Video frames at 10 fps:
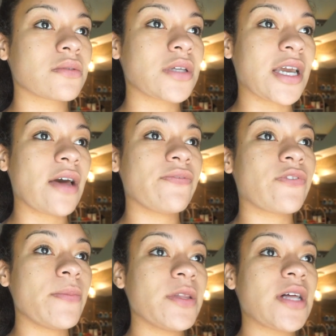like,
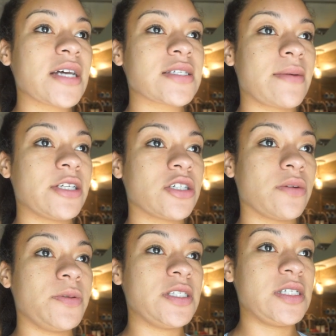from the last time I took
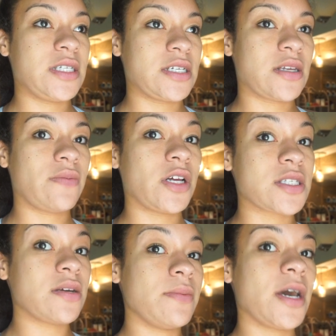a PT test, I've
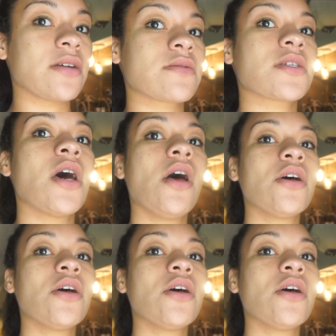lost 10 pounds.